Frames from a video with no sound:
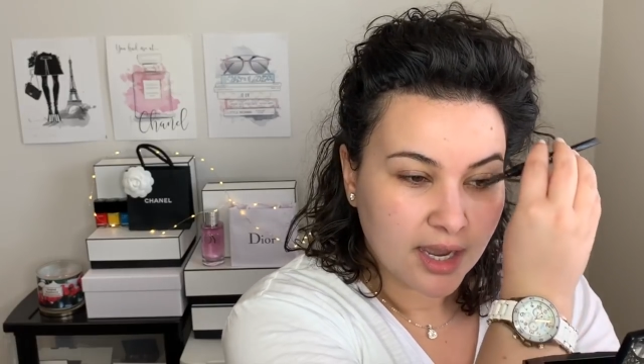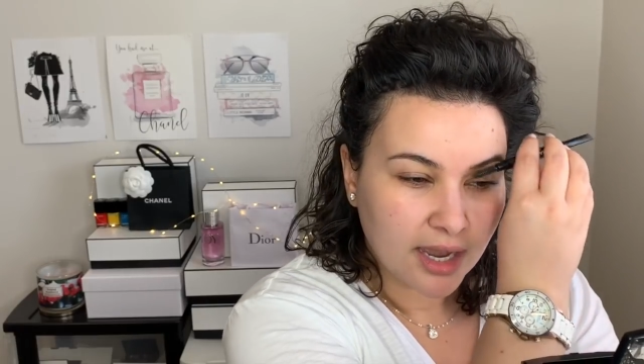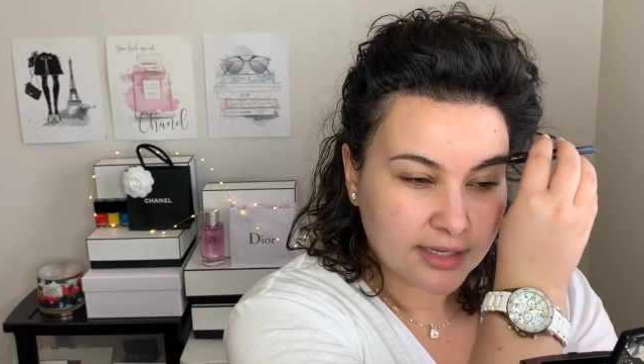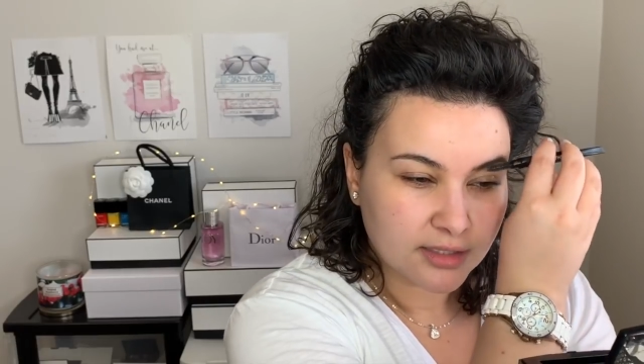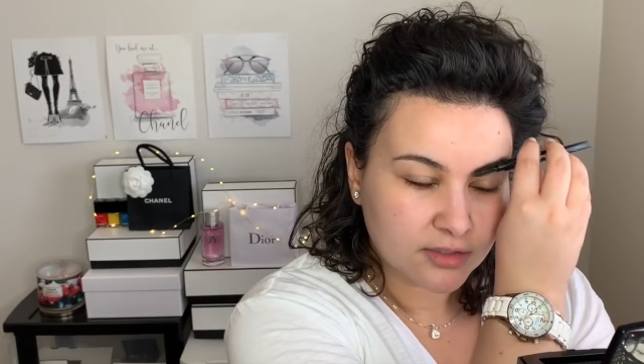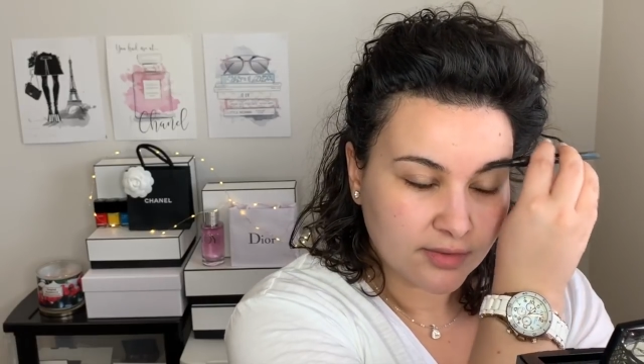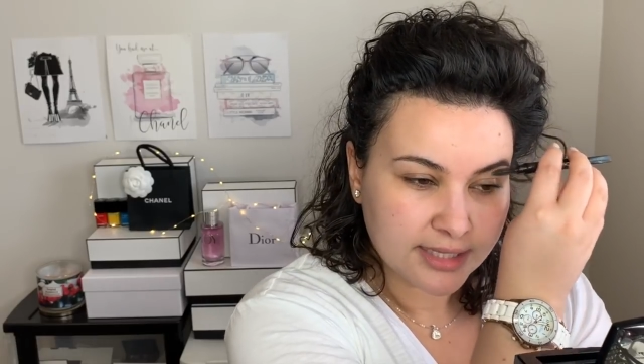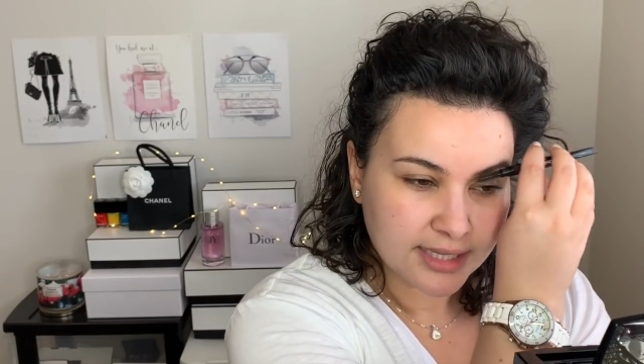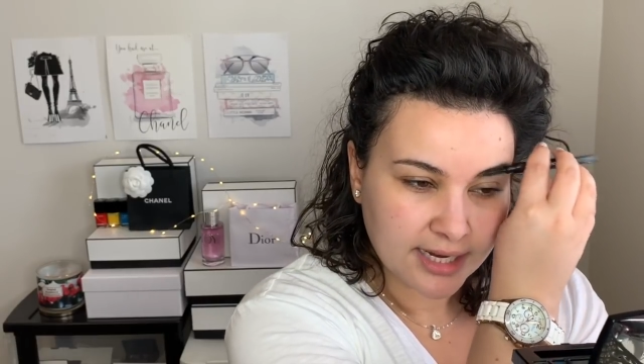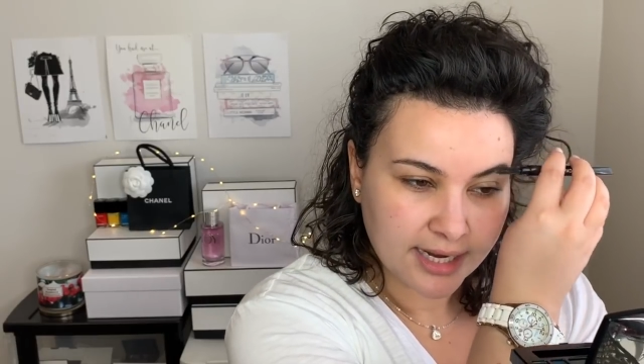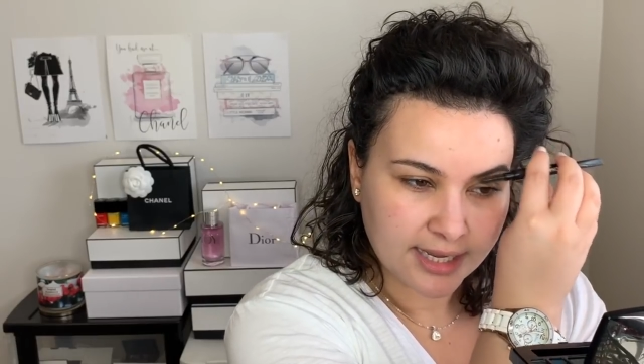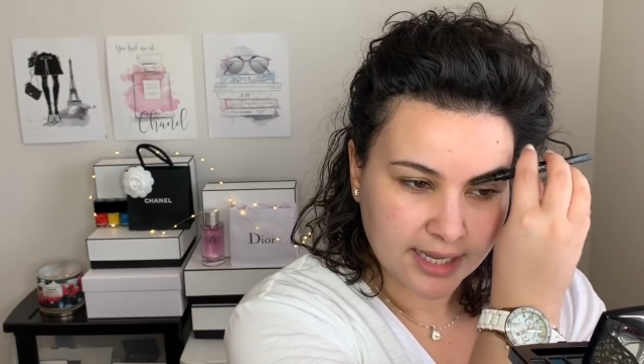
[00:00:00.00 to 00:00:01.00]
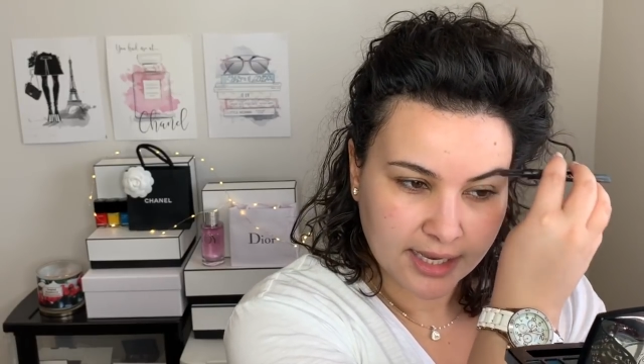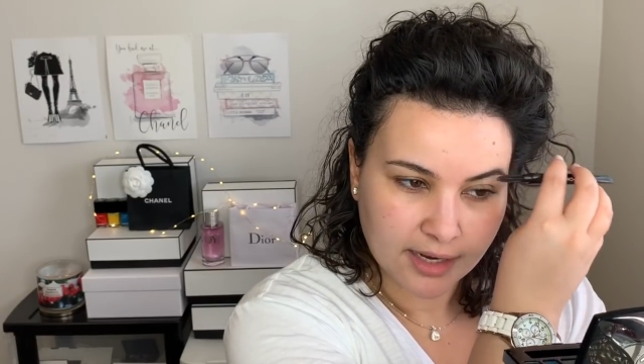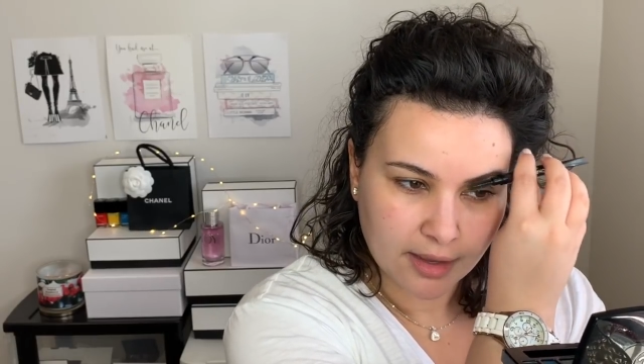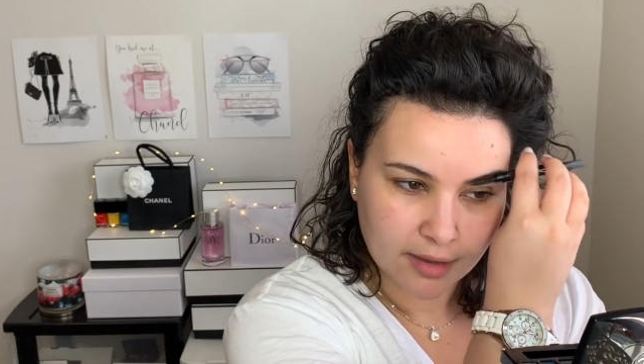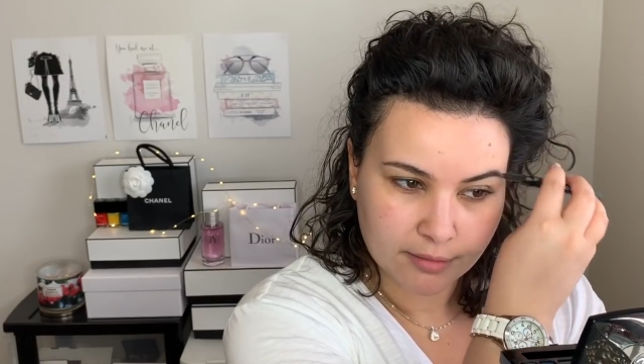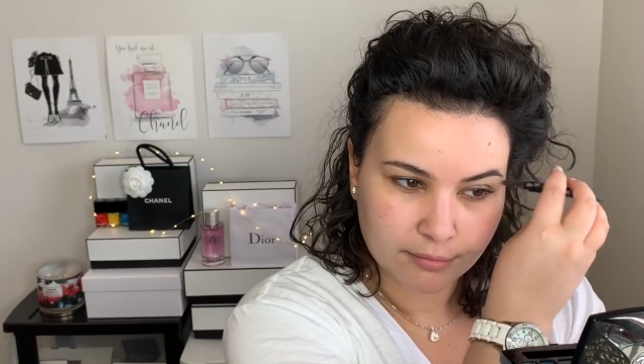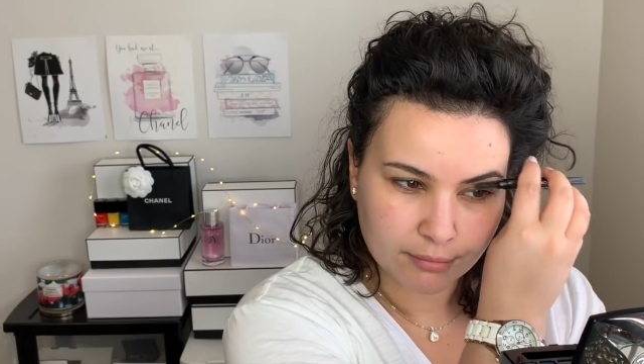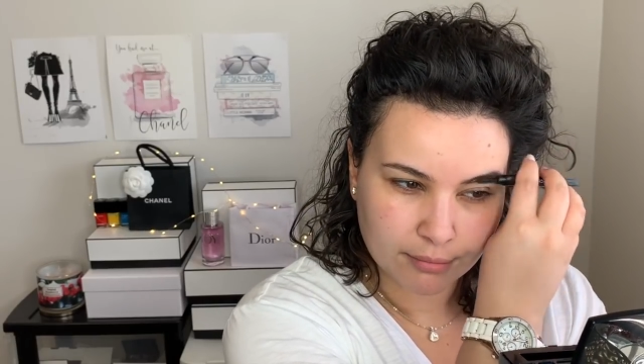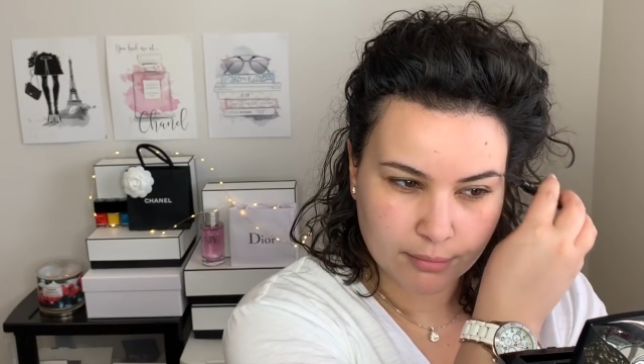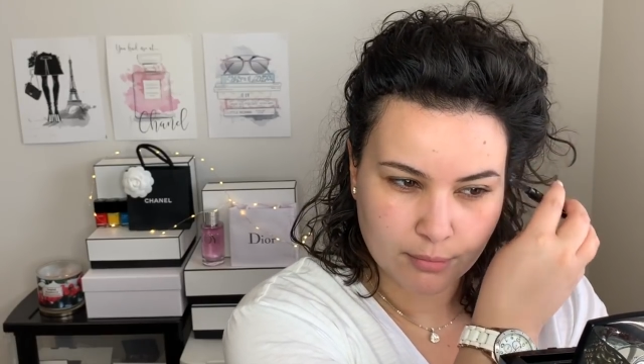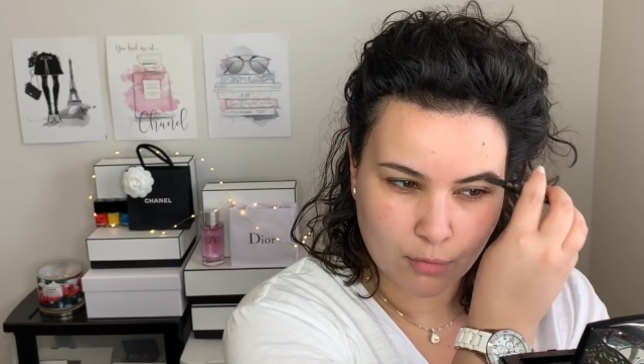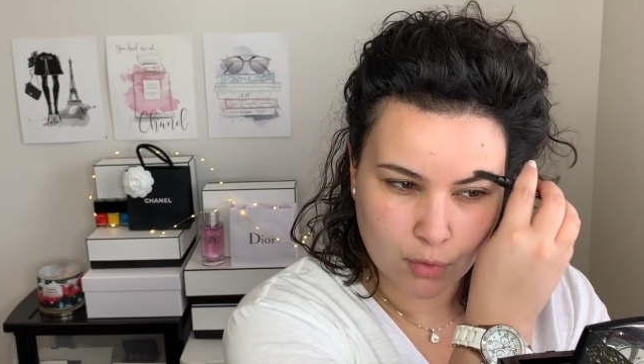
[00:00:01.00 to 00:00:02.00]
I just find that I get
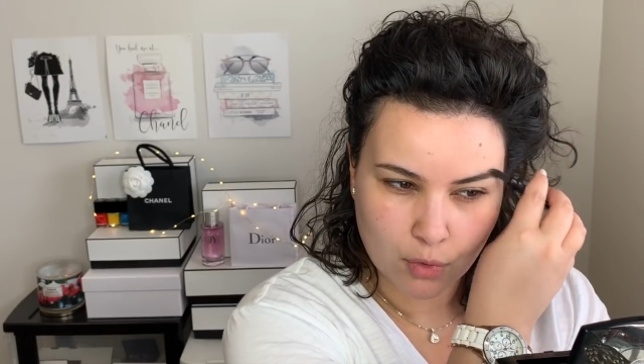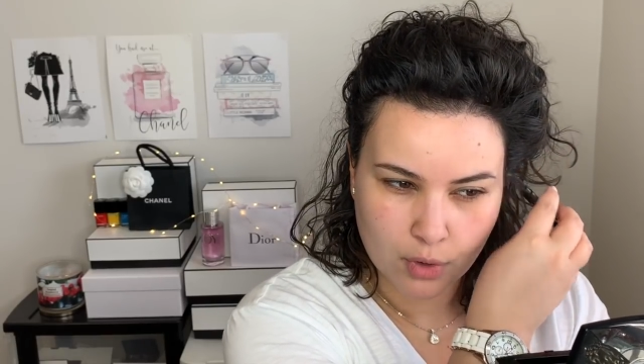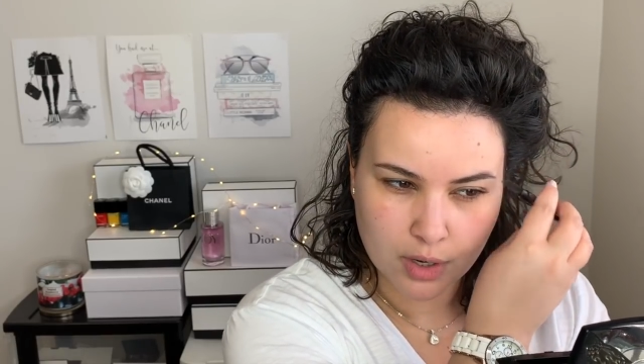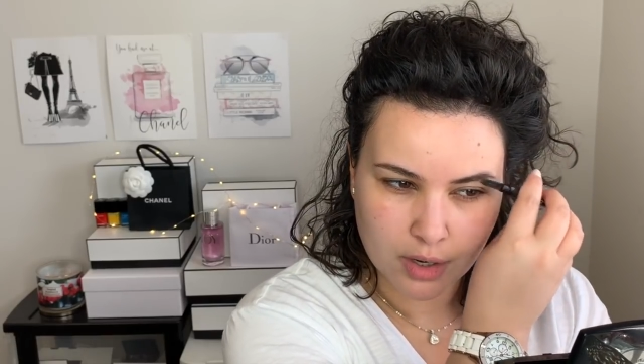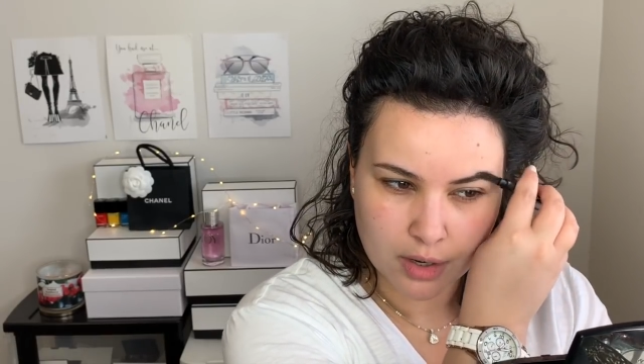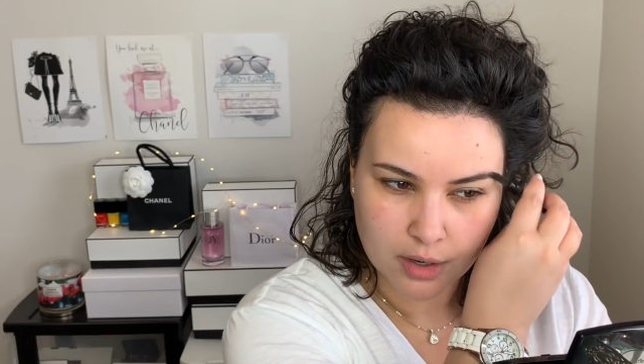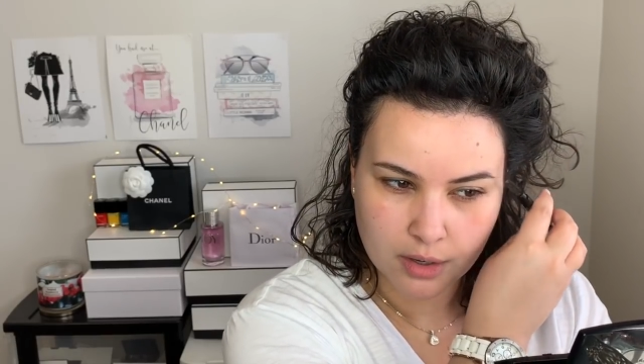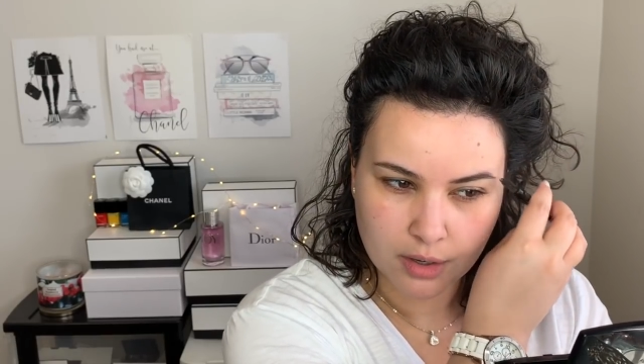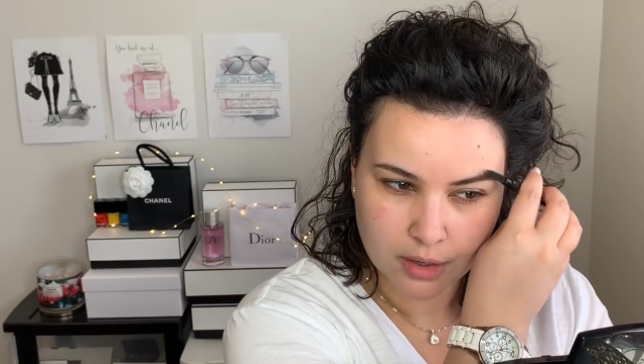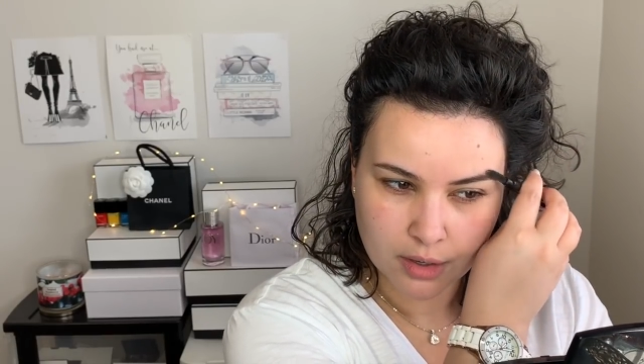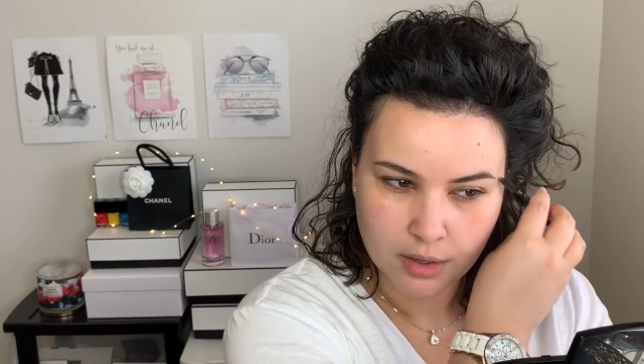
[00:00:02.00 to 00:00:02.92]
more